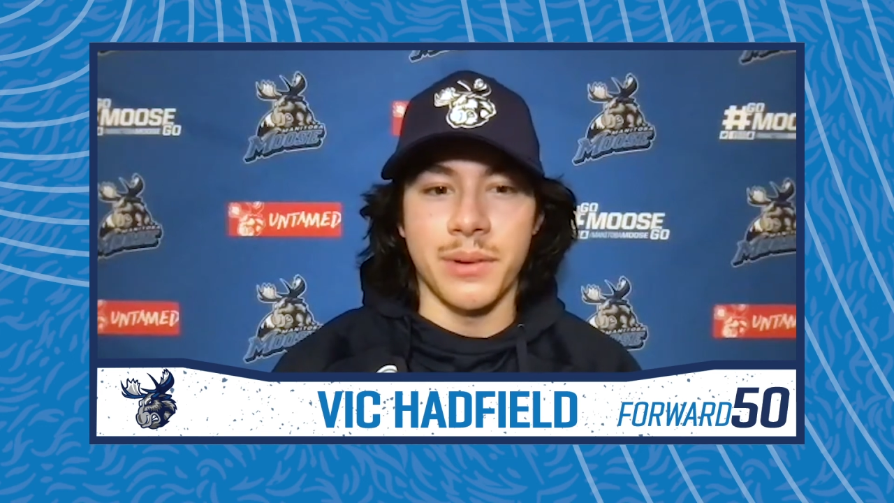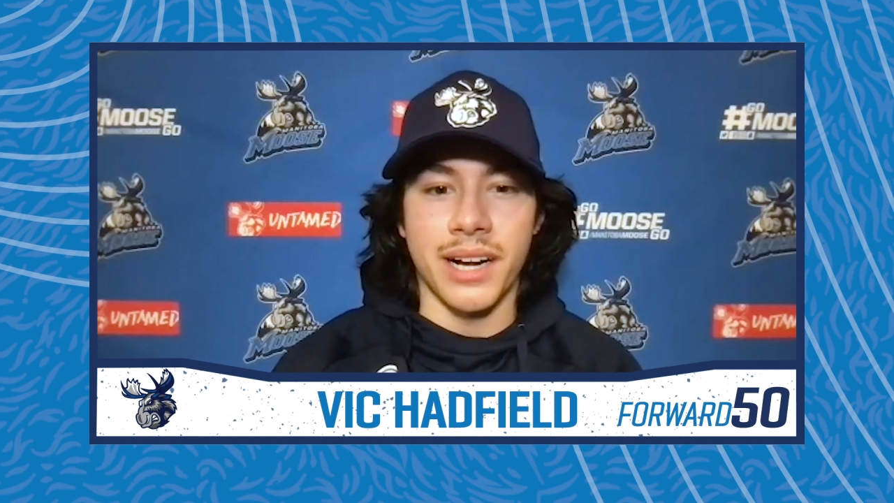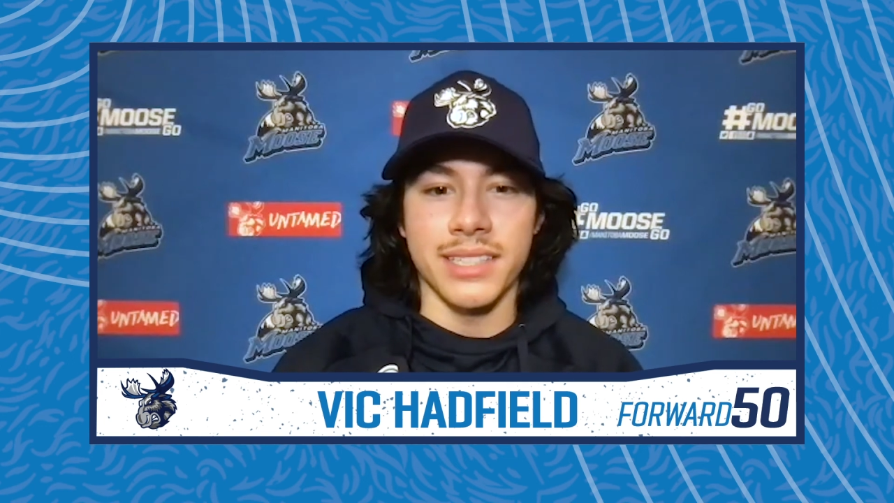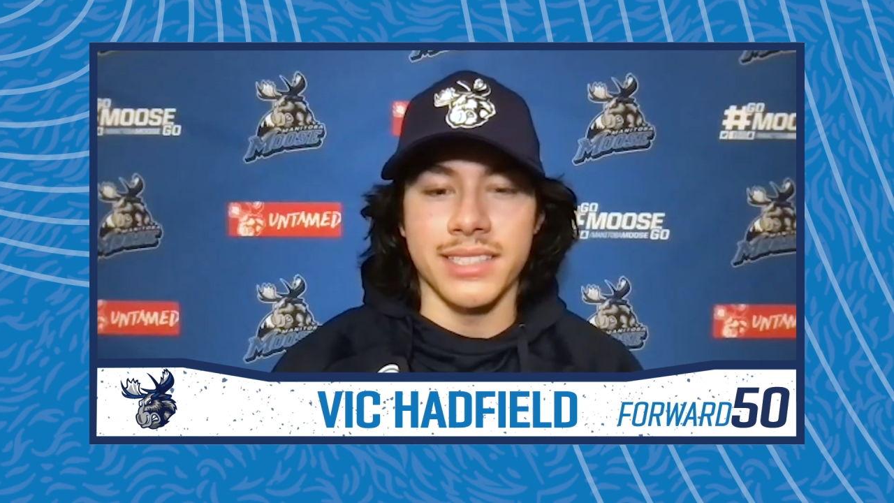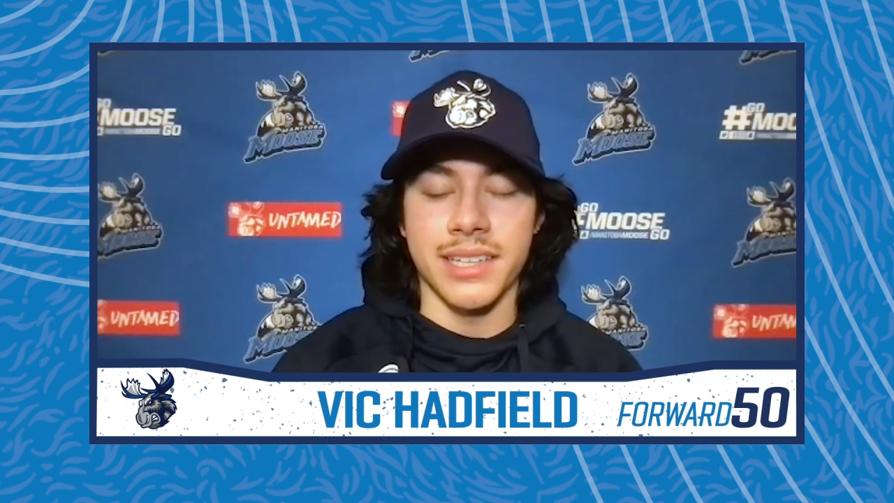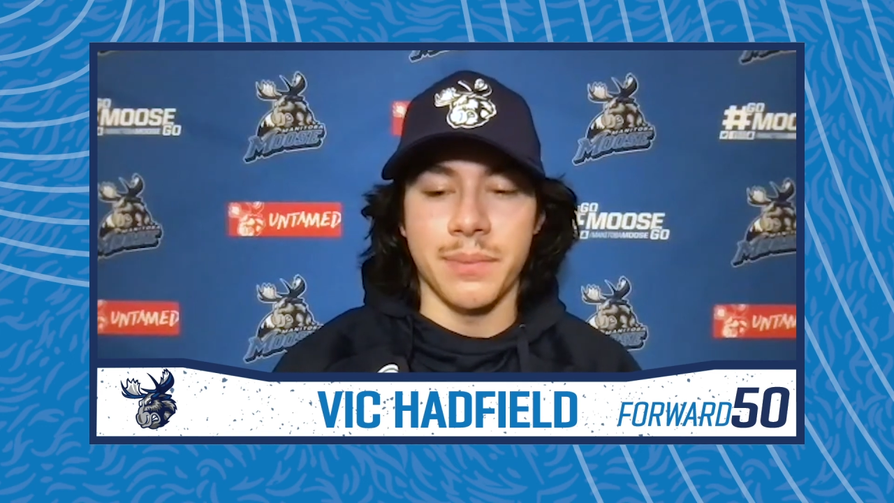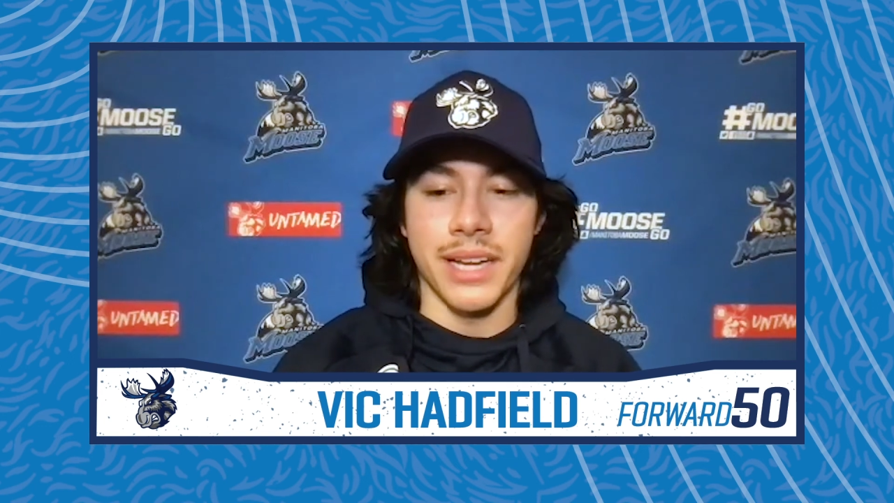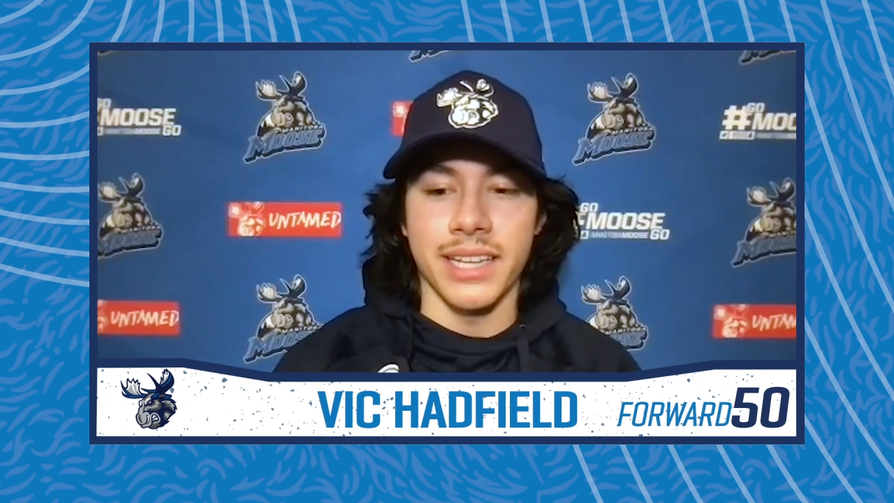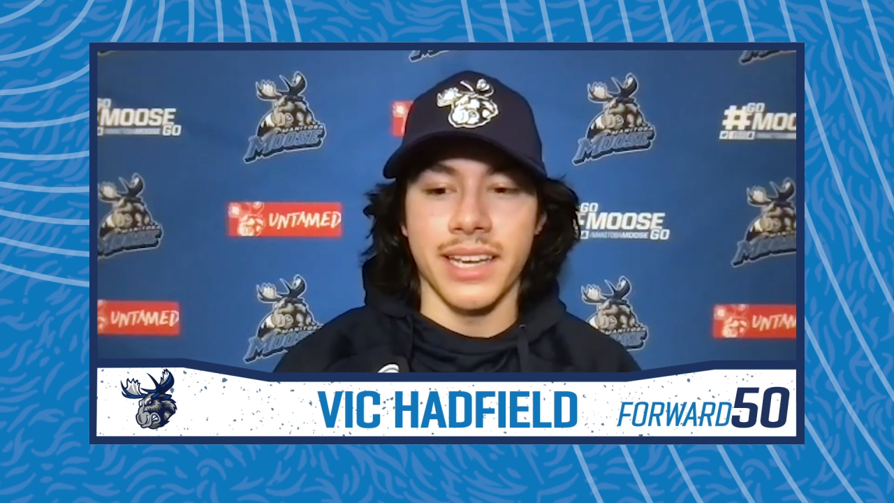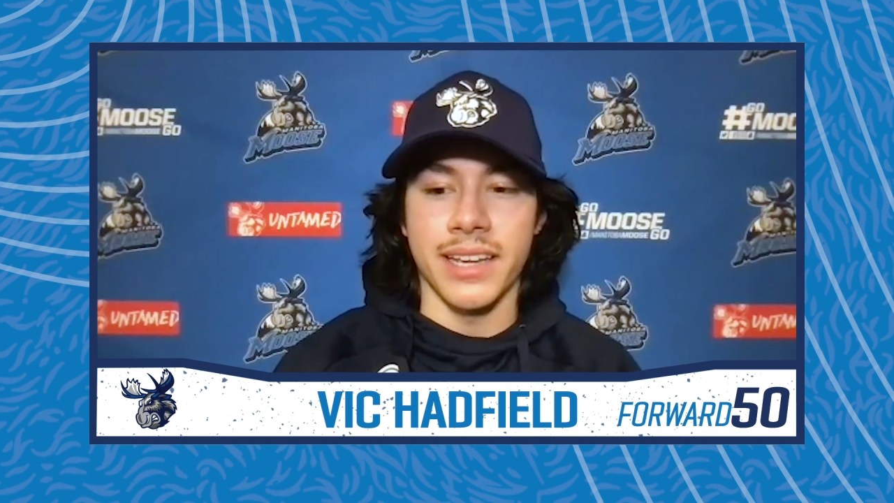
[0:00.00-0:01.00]
a while since I
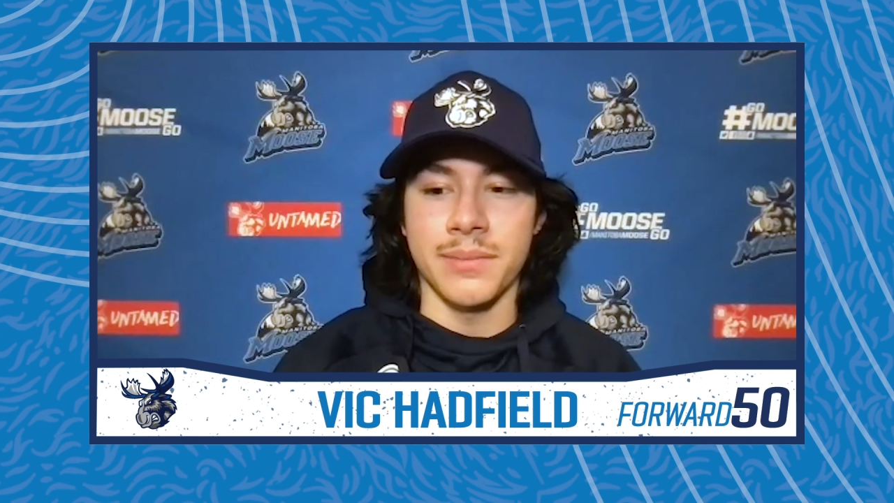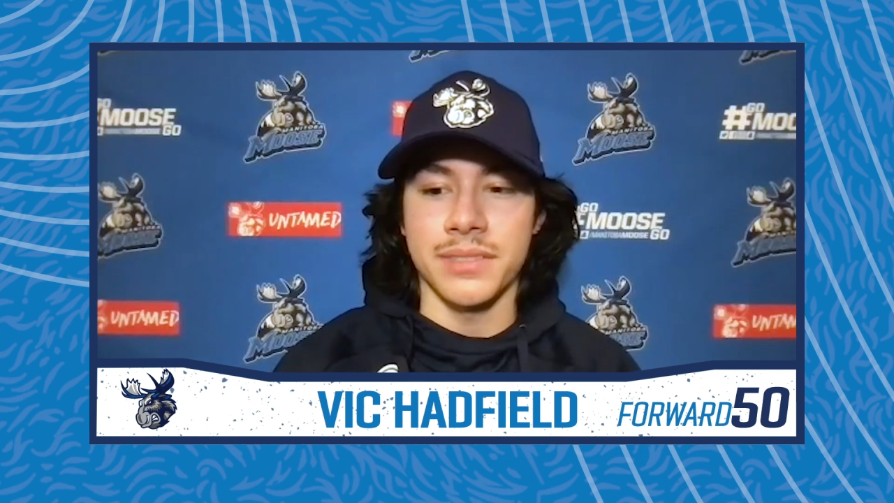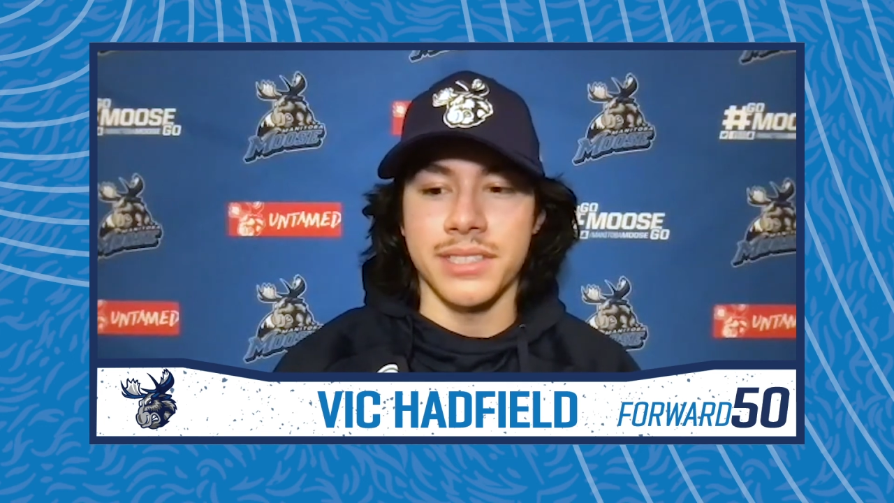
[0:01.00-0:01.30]
played a game.